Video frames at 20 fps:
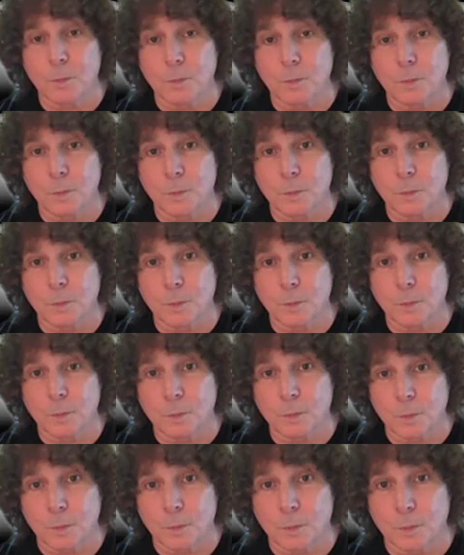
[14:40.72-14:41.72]

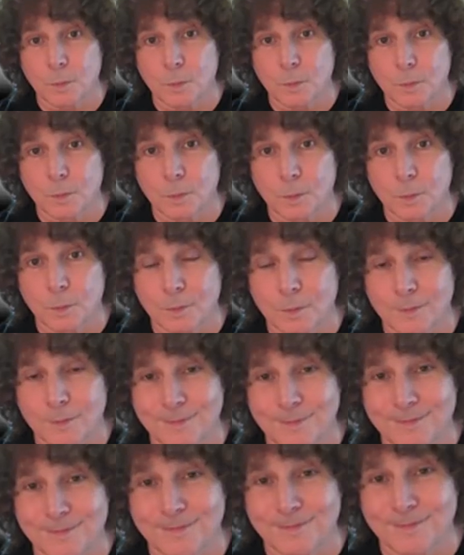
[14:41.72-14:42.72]

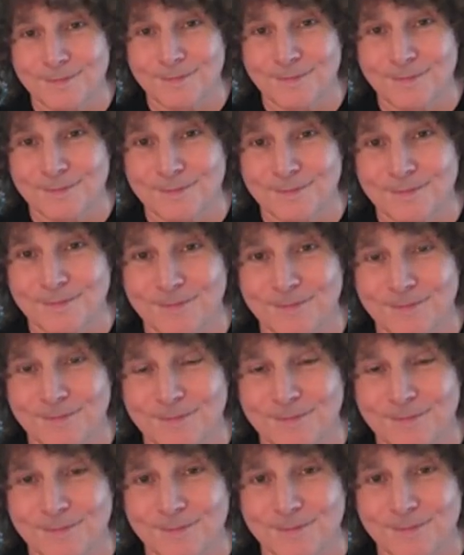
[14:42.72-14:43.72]

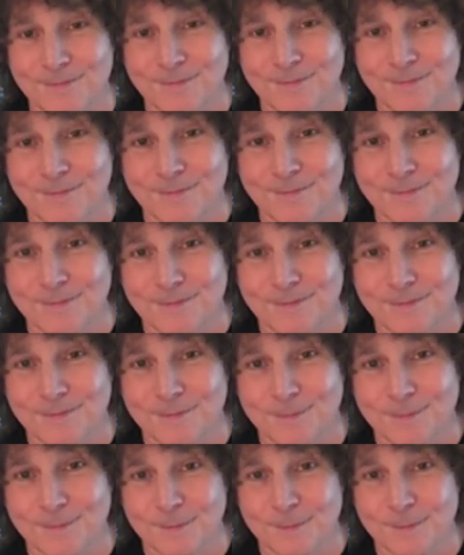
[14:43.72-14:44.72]

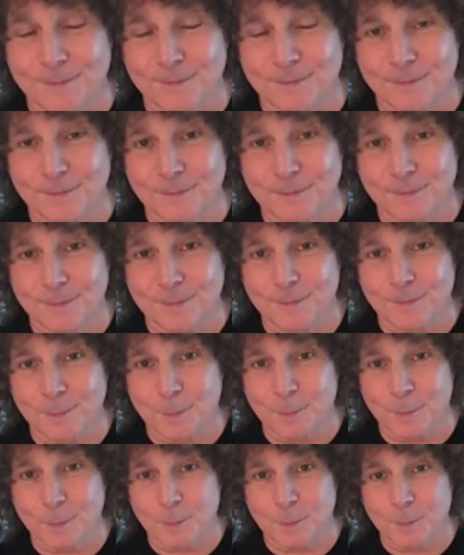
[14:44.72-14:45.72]

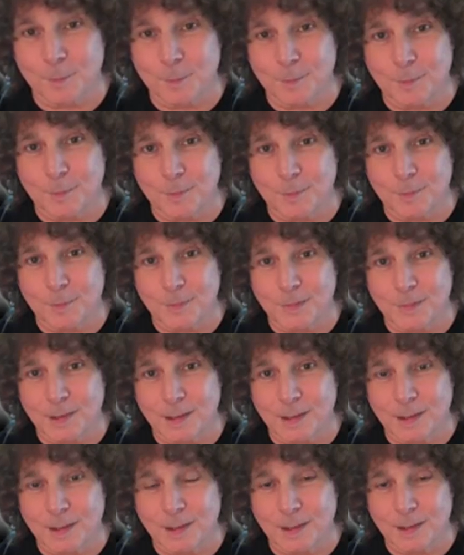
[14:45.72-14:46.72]

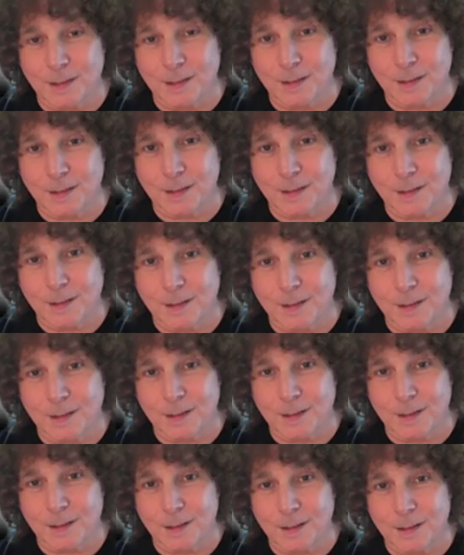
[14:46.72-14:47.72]

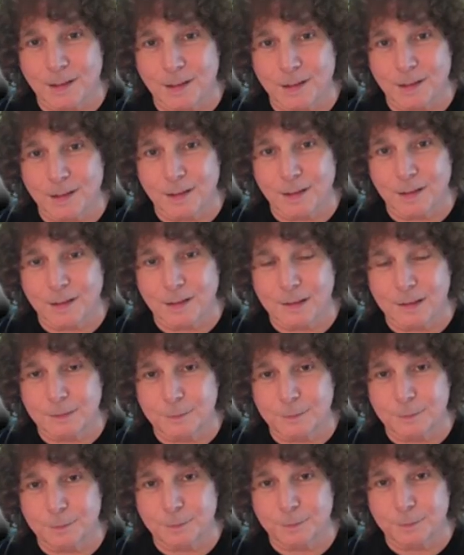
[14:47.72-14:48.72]
No words are spoken by the person on screen.